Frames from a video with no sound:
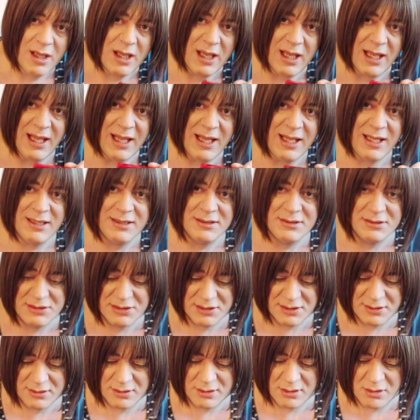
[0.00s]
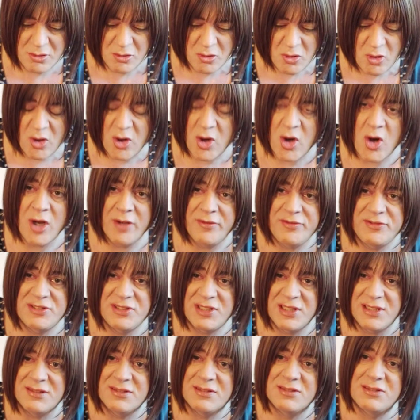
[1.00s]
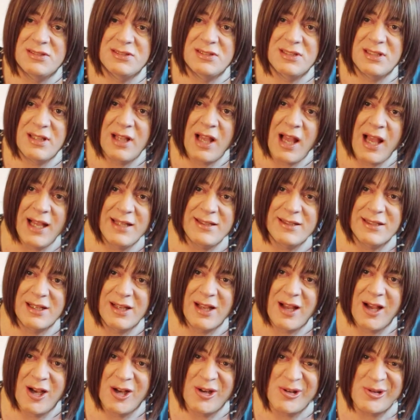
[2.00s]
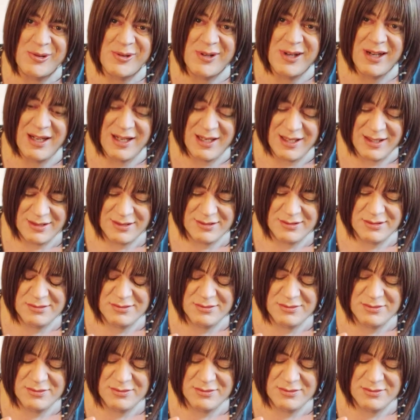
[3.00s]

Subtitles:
And I've since had a go at